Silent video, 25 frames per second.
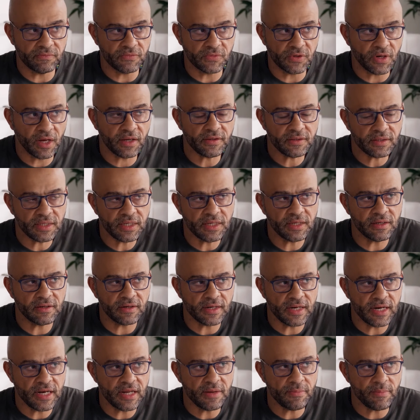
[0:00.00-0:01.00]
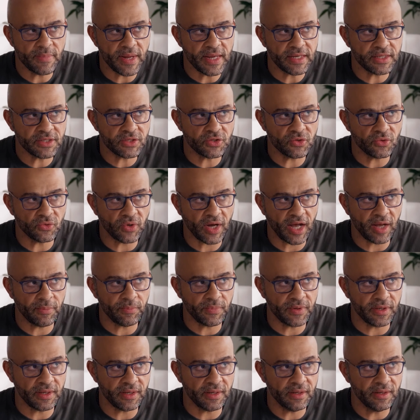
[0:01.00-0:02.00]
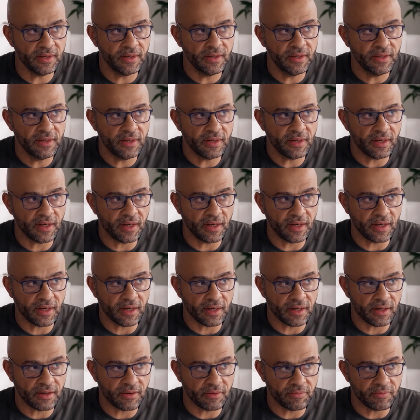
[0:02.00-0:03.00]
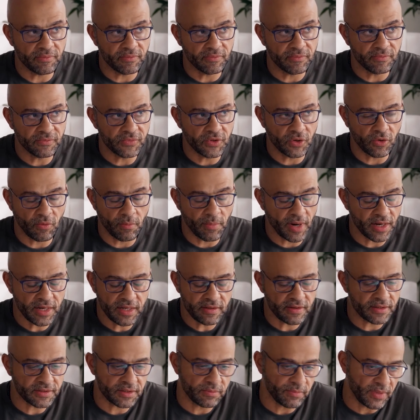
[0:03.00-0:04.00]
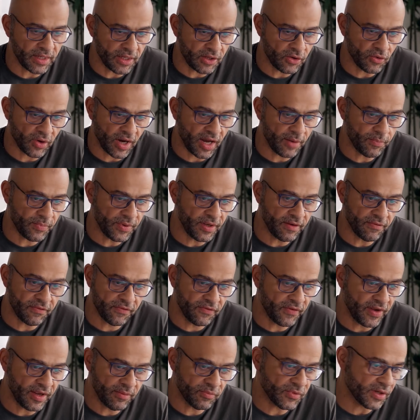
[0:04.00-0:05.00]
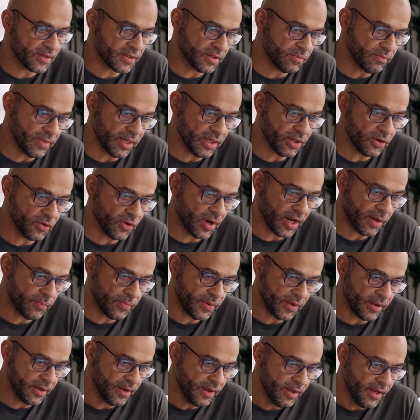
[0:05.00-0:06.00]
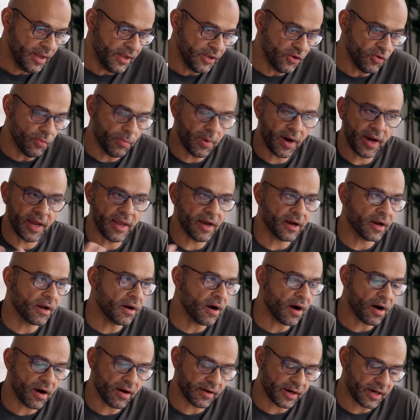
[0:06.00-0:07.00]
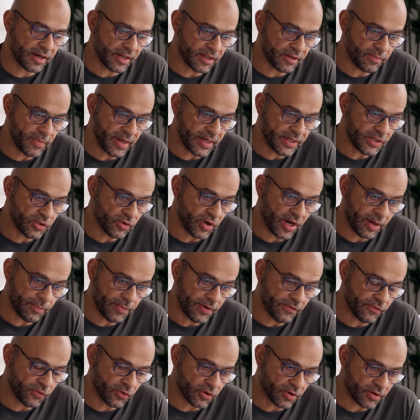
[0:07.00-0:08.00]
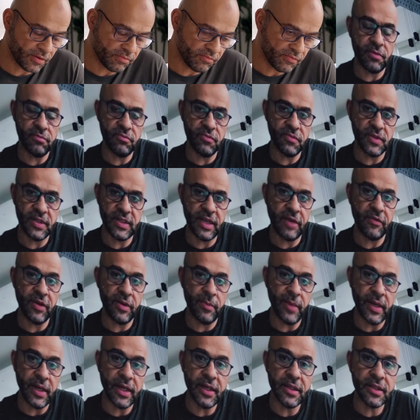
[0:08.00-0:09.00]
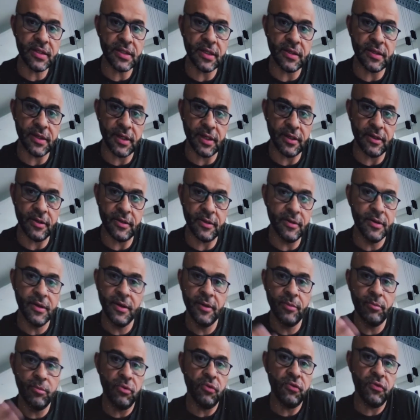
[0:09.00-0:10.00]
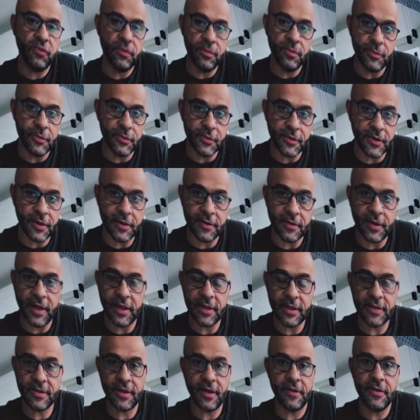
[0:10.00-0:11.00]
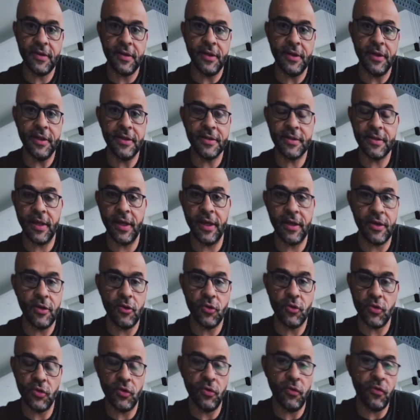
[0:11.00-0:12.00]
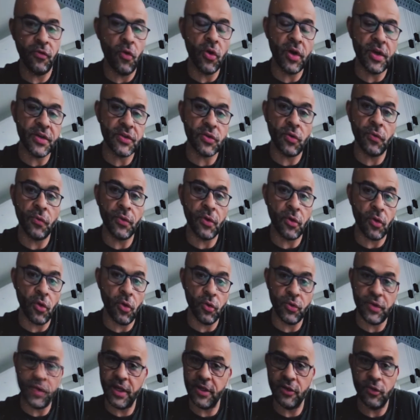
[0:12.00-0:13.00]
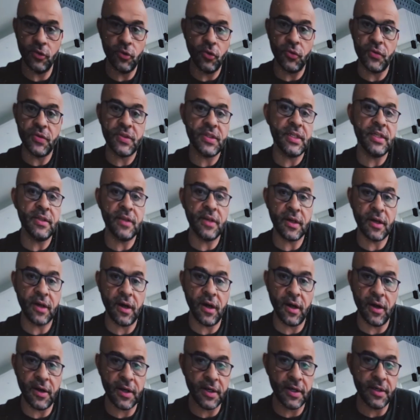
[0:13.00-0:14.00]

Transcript: nothing really makes you happy. You know, money doesn't make you happy. Fame doesn't make you happy. You buy a car and it makes you happy for 7 minutes, and then poof. Like suddenly it's like you focus on the road and you don't see the car,